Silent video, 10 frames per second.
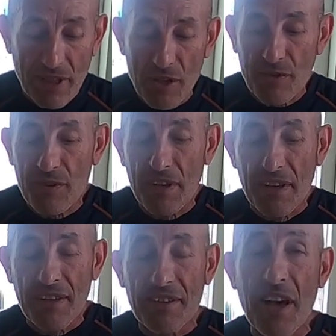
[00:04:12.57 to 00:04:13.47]
knows
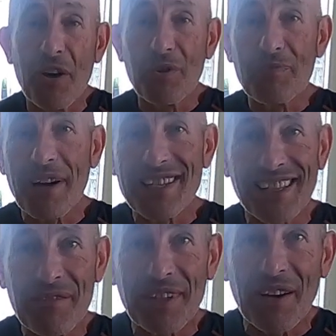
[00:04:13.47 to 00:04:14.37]

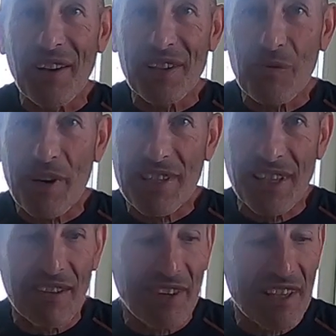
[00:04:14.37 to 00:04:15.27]
basically we don't like to waste
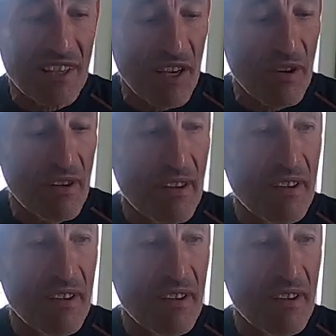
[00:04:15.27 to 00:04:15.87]
anything, so